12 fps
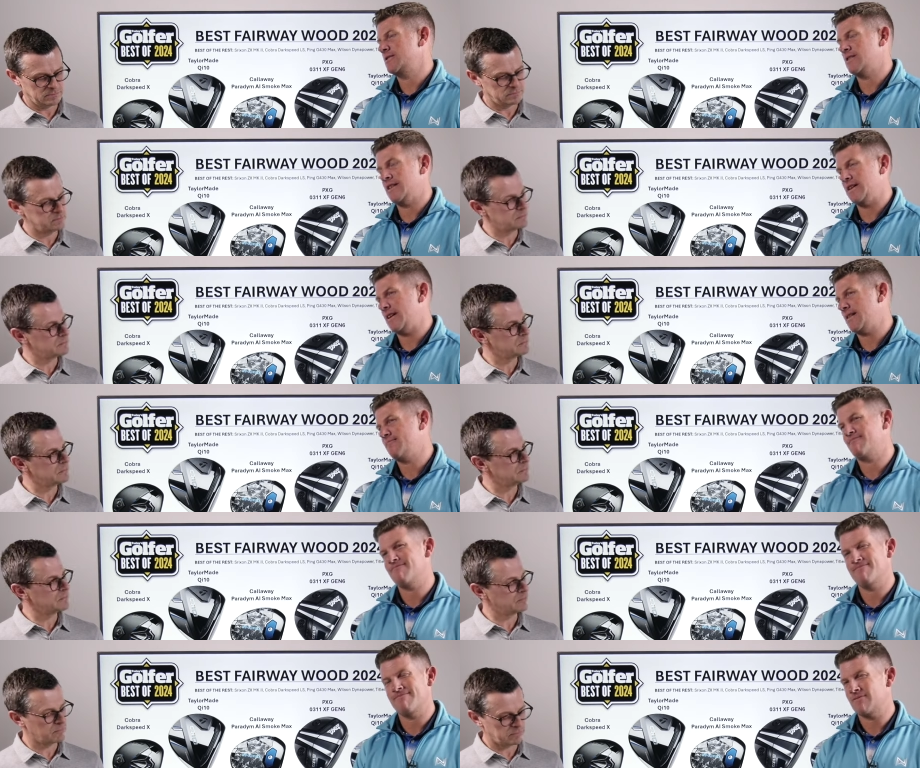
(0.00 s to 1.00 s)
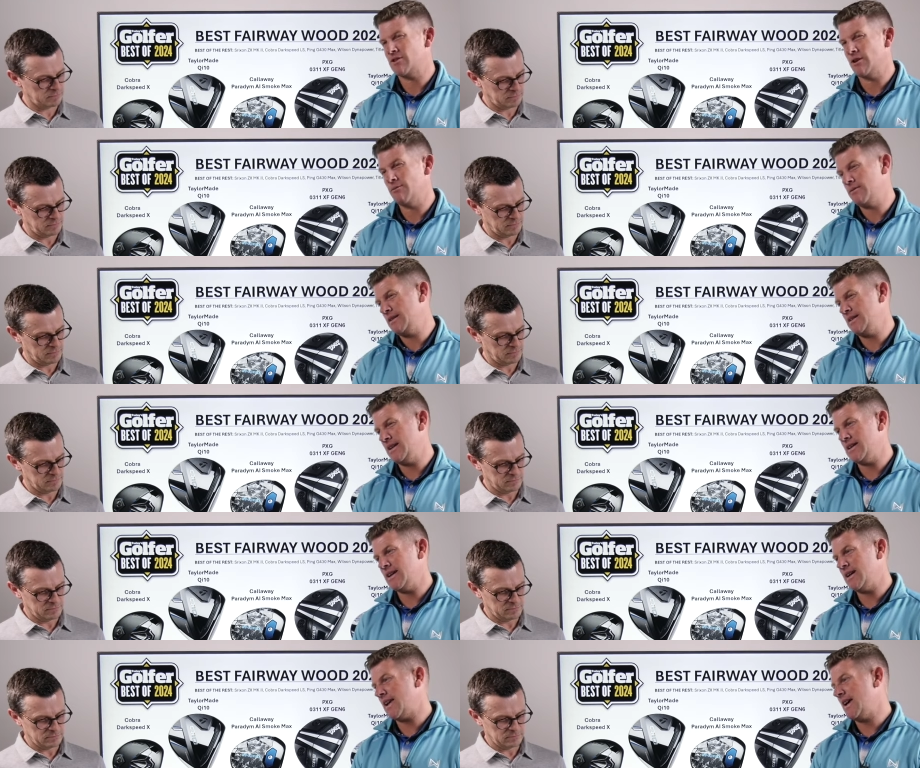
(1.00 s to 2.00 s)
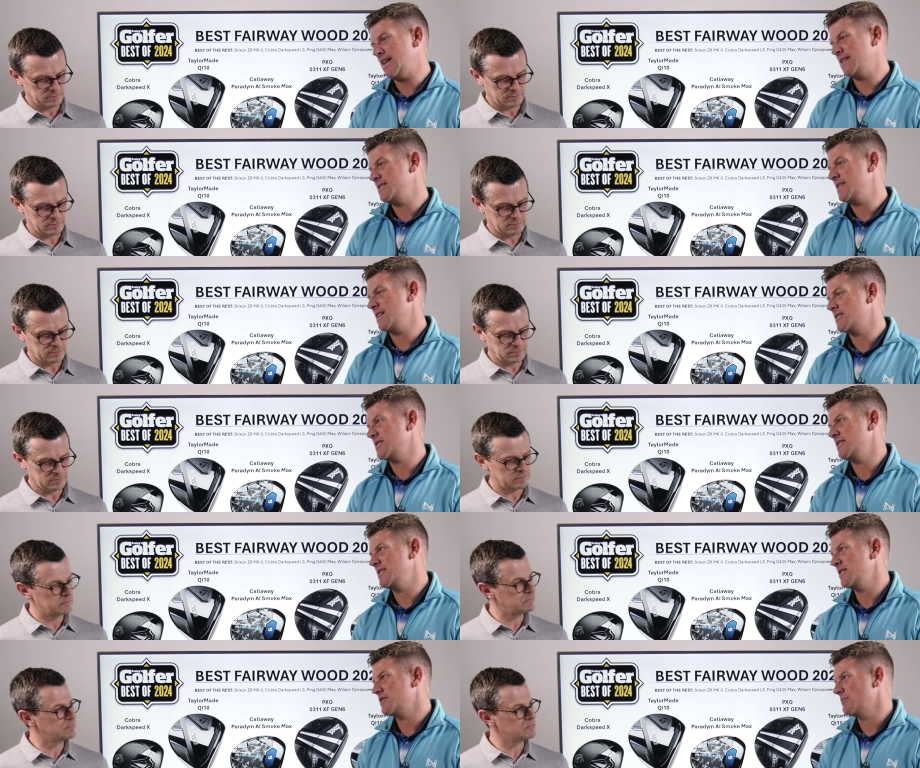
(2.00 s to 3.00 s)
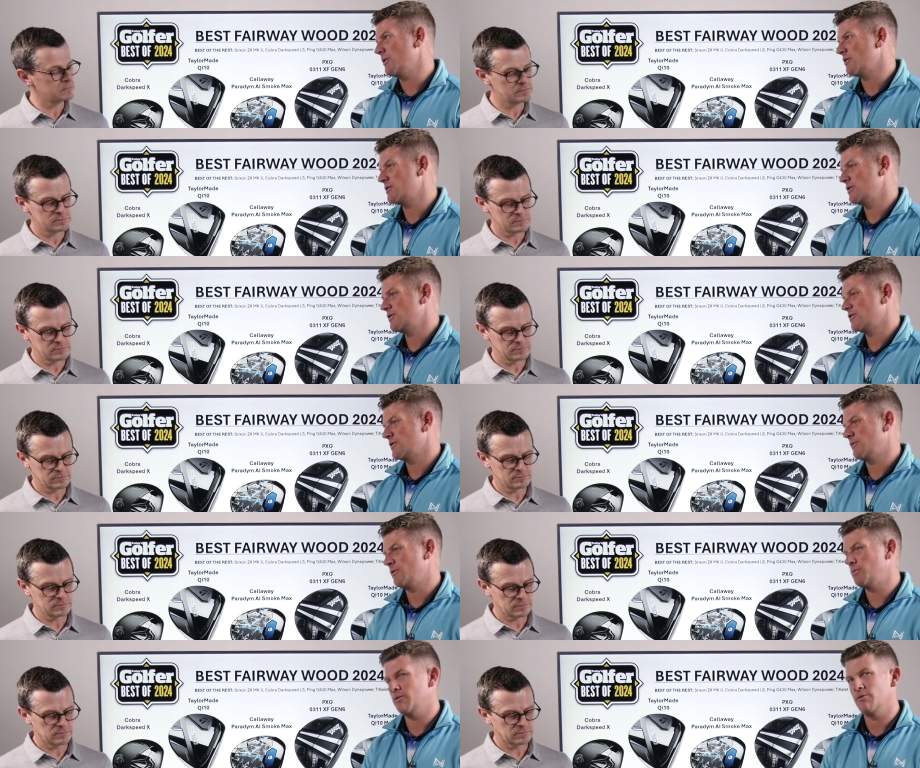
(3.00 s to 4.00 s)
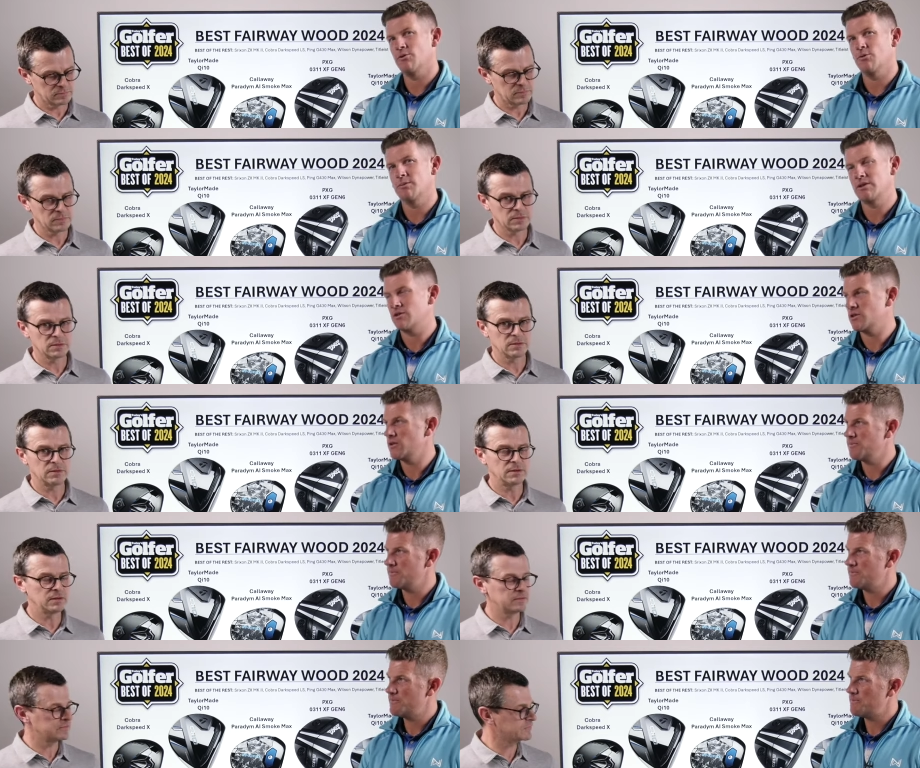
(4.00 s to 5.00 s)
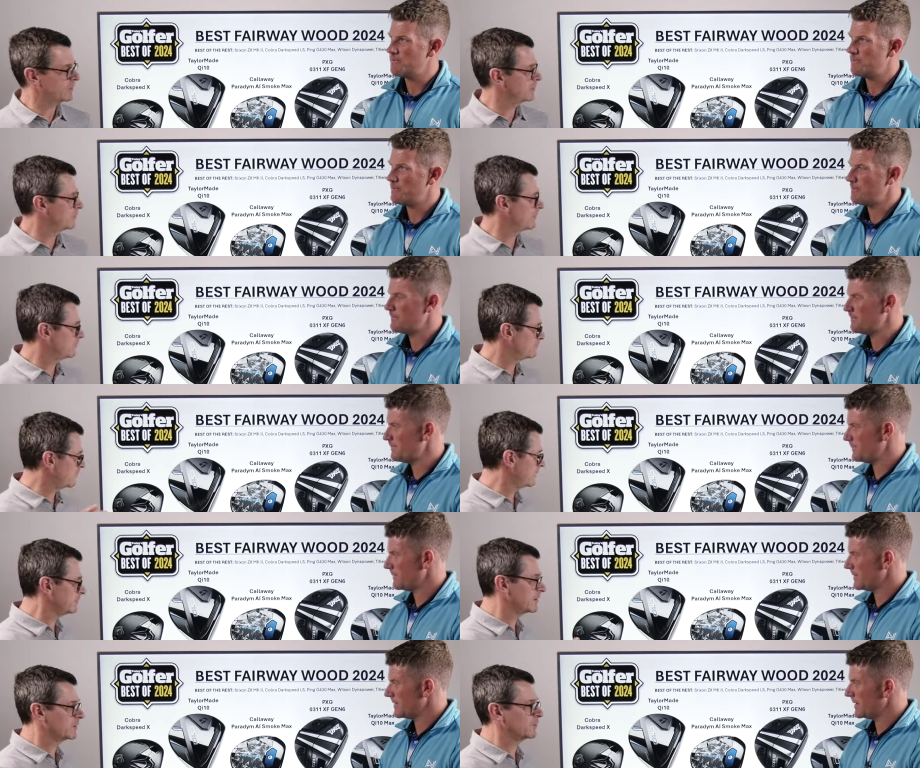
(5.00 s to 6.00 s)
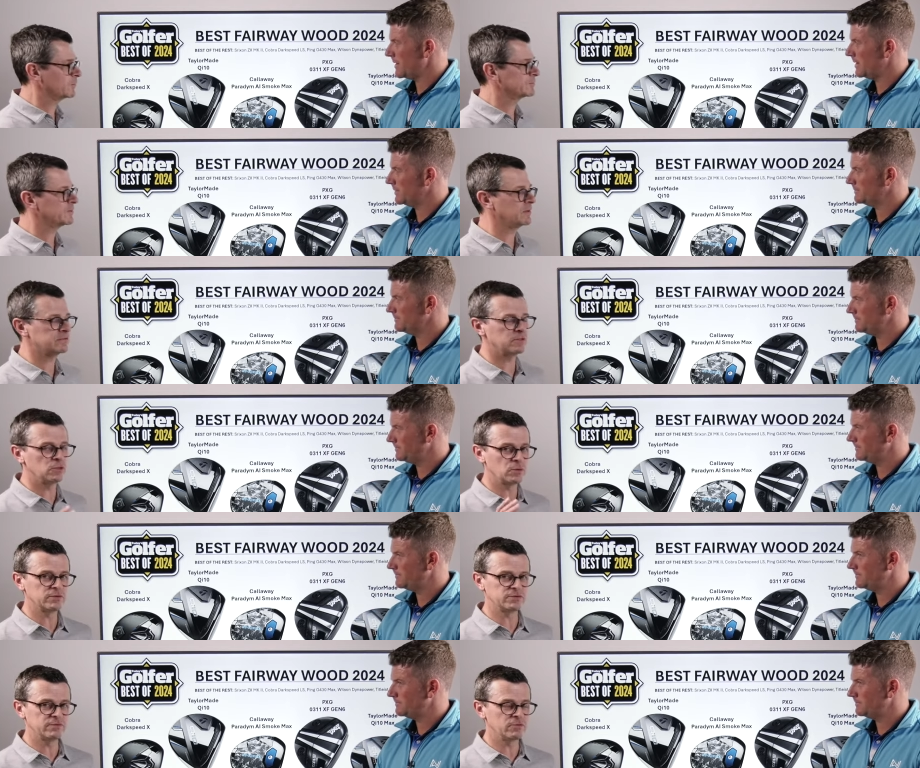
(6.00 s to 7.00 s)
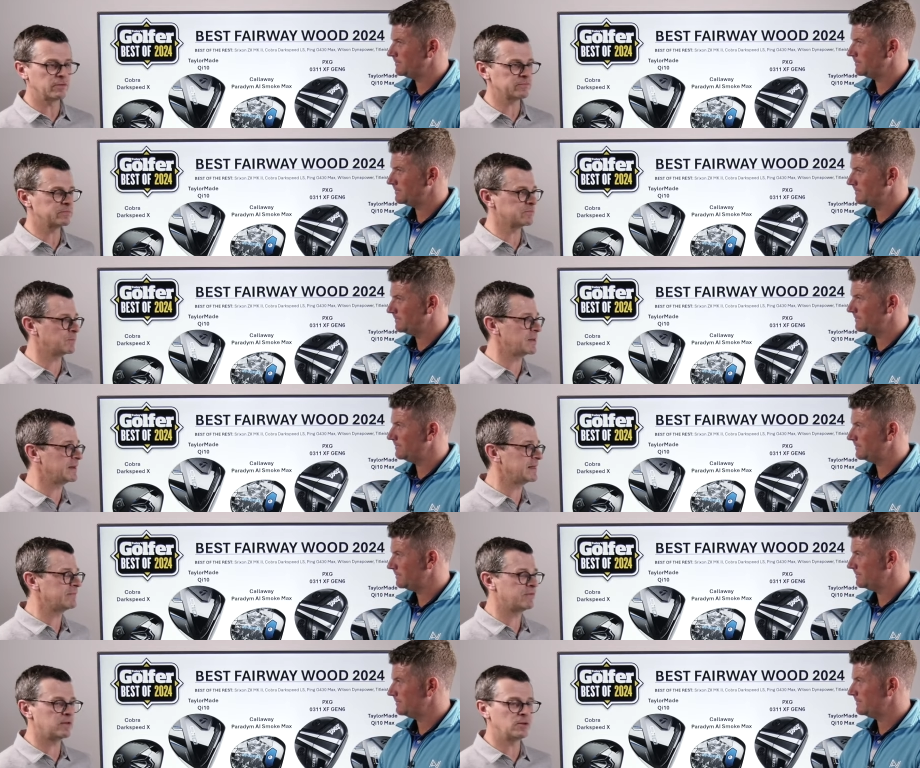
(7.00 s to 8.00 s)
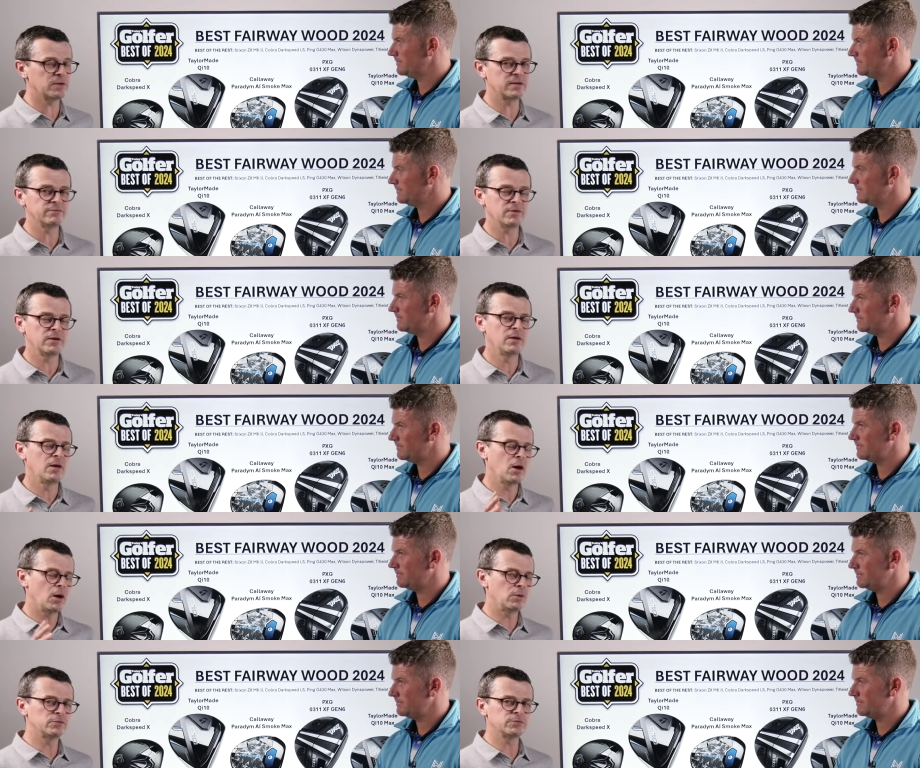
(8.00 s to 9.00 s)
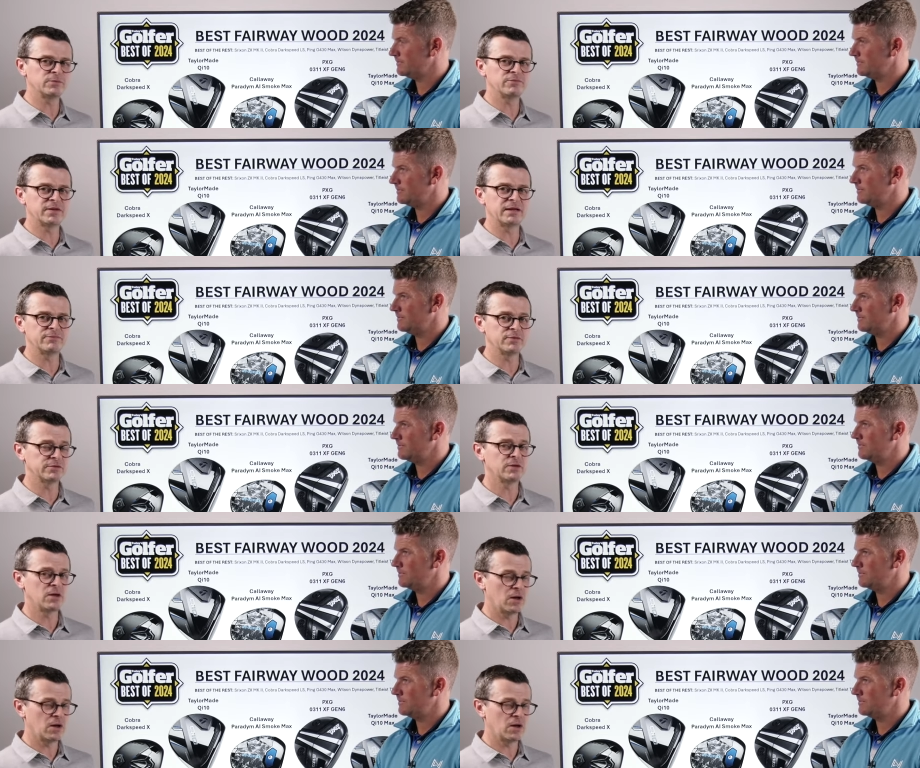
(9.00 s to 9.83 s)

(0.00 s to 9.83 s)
Speaker 1: uh, so it, it, again, it ticks it ticks the boxes, doesn't it, for performance? Yeah. So a
Speaker 2: really really good option as long as you've got some speed. If you're looking for ultimate forgiveness,